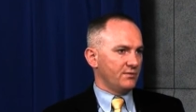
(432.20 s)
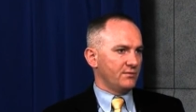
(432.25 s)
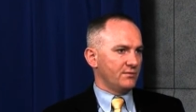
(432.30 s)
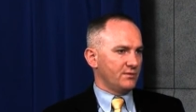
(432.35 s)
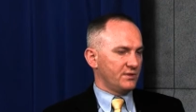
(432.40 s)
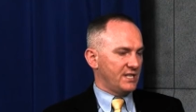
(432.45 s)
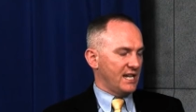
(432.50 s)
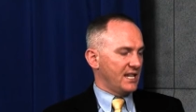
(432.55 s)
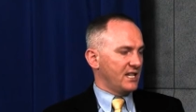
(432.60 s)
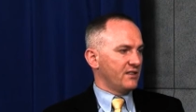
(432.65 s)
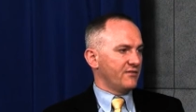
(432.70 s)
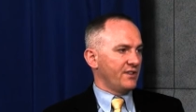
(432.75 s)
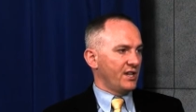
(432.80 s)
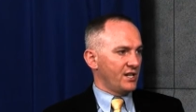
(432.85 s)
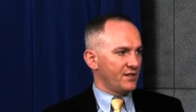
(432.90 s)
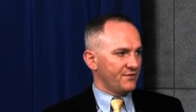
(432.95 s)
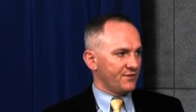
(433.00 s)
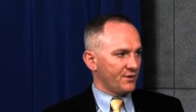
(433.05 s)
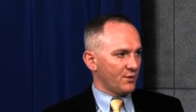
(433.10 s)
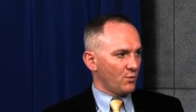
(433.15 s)
taking
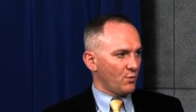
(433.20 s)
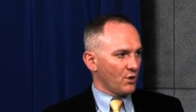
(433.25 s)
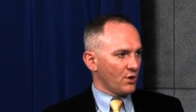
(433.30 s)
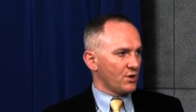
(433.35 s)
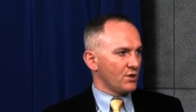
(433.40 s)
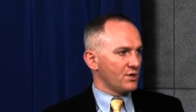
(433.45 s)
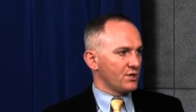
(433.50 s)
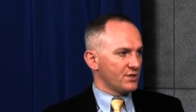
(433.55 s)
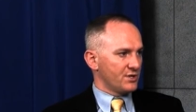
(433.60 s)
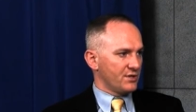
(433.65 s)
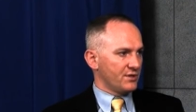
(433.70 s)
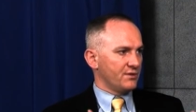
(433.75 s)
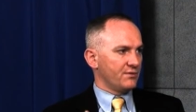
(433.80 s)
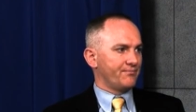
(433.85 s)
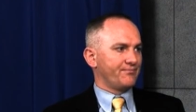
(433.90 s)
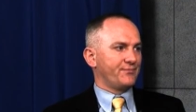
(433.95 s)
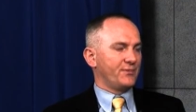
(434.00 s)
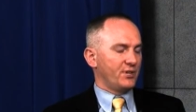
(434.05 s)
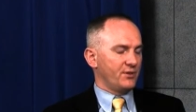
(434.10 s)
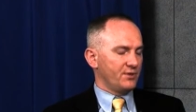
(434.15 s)
advantage of their workers and
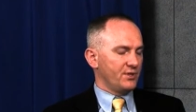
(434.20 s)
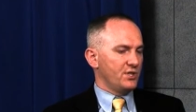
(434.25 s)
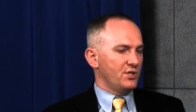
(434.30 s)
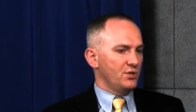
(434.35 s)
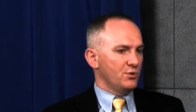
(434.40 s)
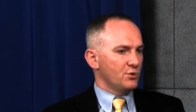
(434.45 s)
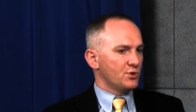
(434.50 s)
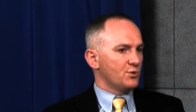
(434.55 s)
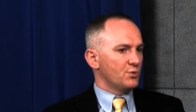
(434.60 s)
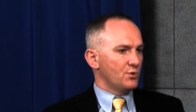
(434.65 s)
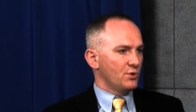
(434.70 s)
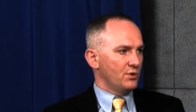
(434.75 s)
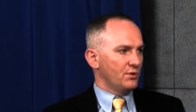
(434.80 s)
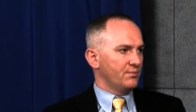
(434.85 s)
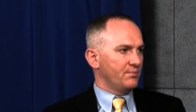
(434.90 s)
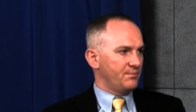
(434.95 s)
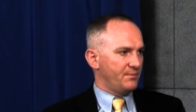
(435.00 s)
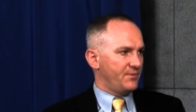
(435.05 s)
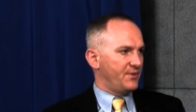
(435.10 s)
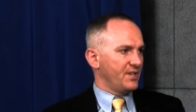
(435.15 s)
the usual
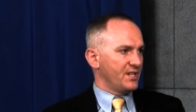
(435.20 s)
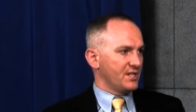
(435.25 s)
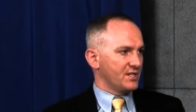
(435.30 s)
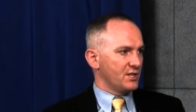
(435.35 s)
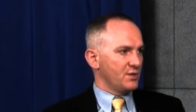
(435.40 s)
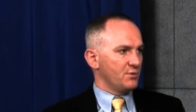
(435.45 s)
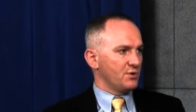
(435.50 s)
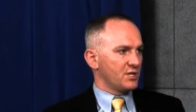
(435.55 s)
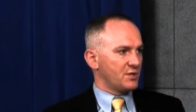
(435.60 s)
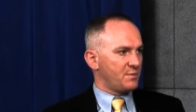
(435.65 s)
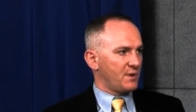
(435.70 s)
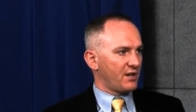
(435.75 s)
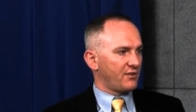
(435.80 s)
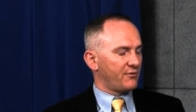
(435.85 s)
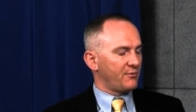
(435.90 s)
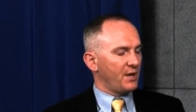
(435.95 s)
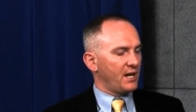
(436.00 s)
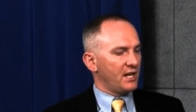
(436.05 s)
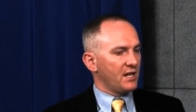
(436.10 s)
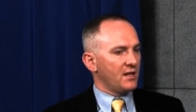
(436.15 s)
things that you would expect from
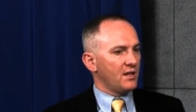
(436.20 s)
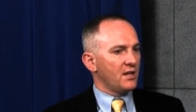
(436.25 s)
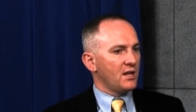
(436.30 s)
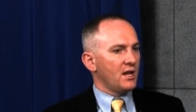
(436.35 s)
any.